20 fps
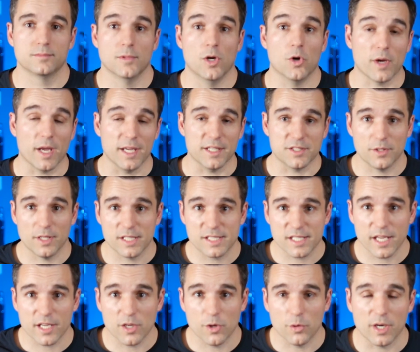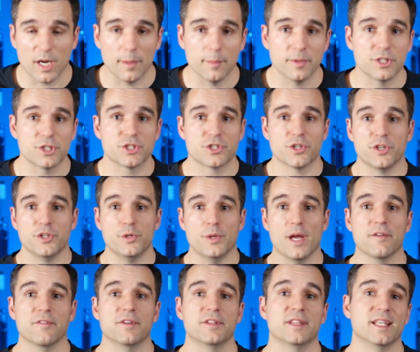Okay, so let's get going. I'm going to show you
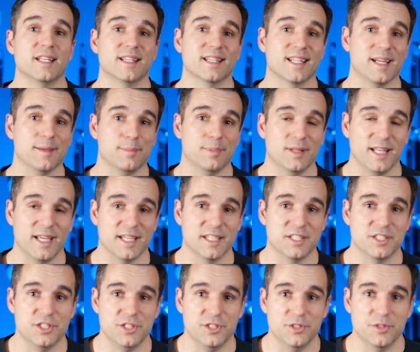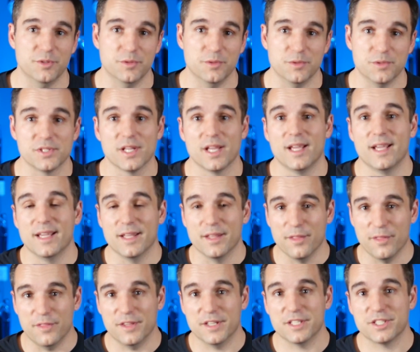everything that I plan to use
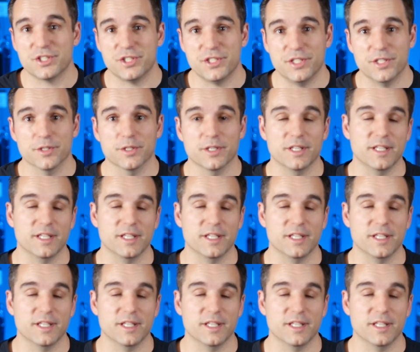this year.